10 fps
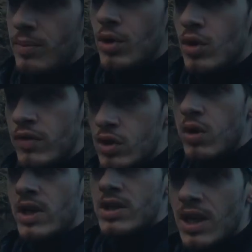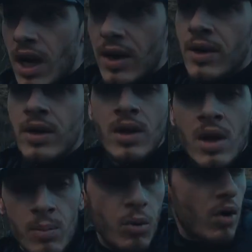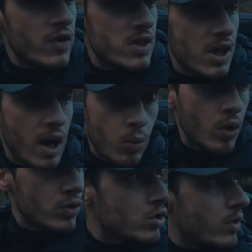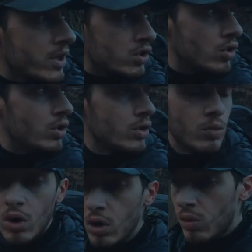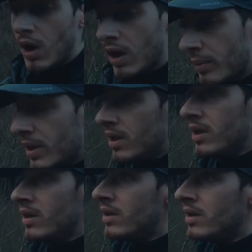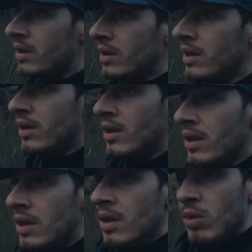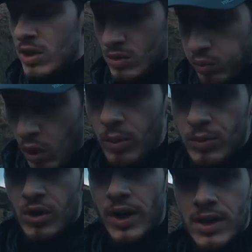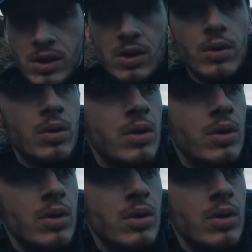move as quick as I can, but obviously I want to enjoy the walk while I'm here, which is what I'm trying to do.